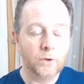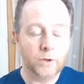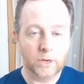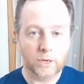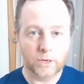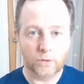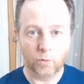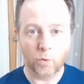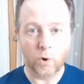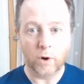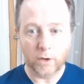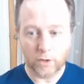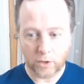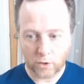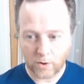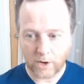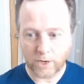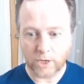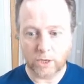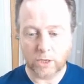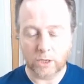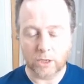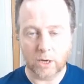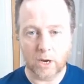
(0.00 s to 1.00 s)
It's one of the
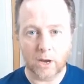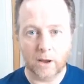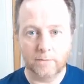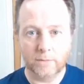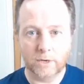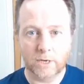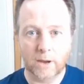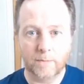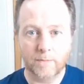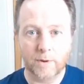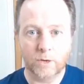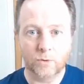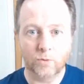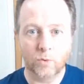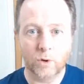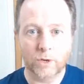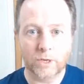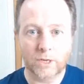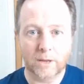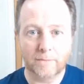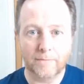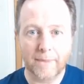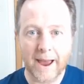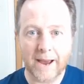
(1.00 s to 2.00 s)
questions that comes up is
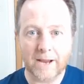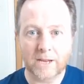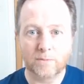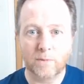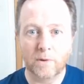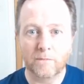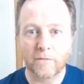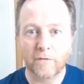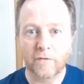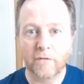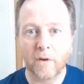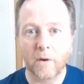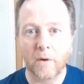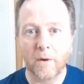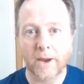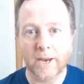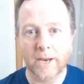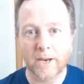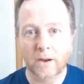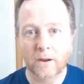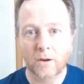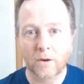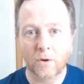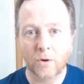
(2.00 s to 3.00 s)
what's the maximum
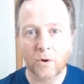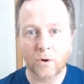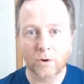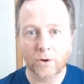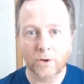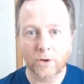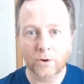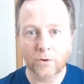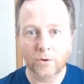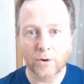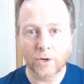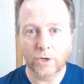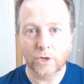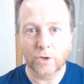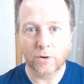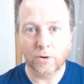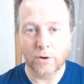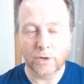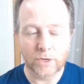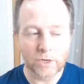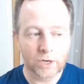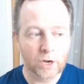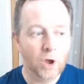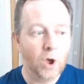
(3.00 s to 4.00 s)
fine on your
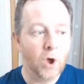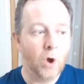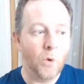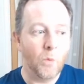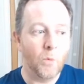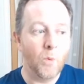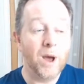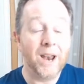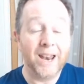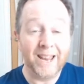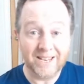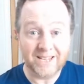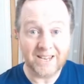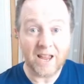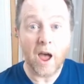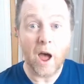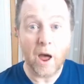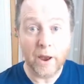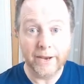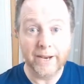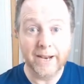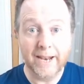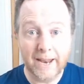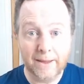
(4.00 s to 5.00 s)
insurance? Well, it's
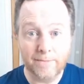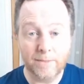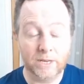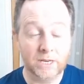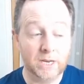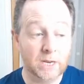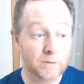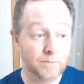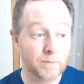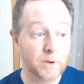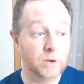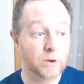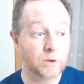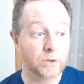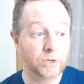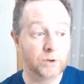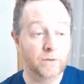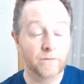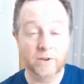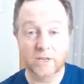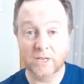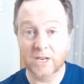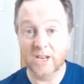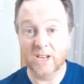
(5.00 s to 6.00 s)
unlimited because
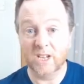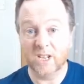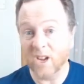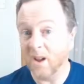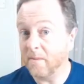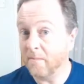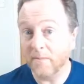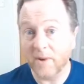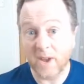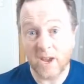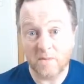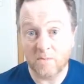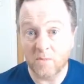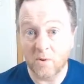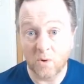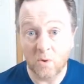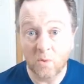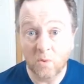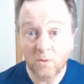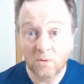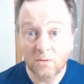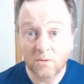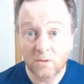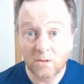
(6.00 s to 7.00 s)
obviously some
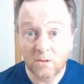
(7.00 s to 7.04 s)
people,